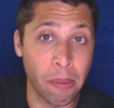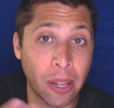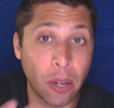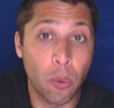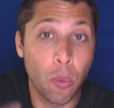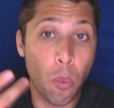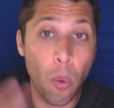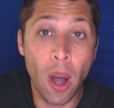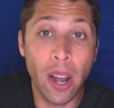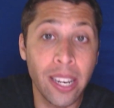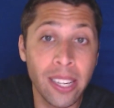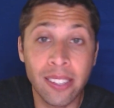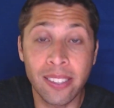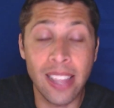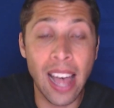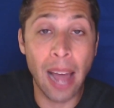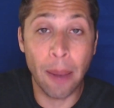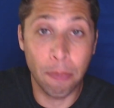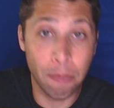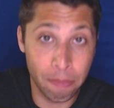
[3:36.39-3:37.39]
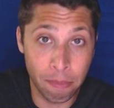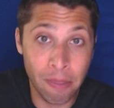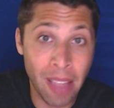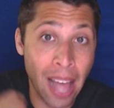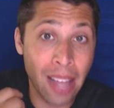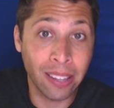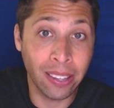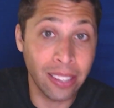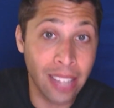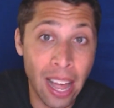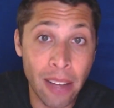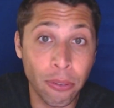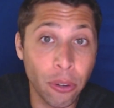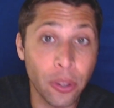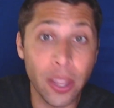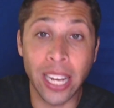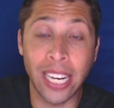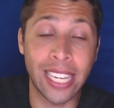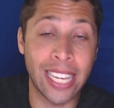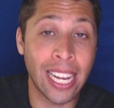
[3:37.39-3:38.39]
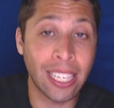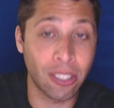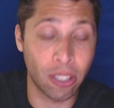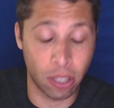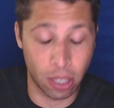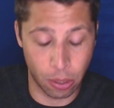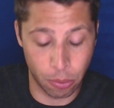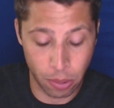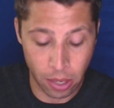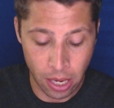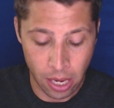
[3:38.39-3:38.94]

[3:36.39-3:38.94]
Like, what is that level that it gets to?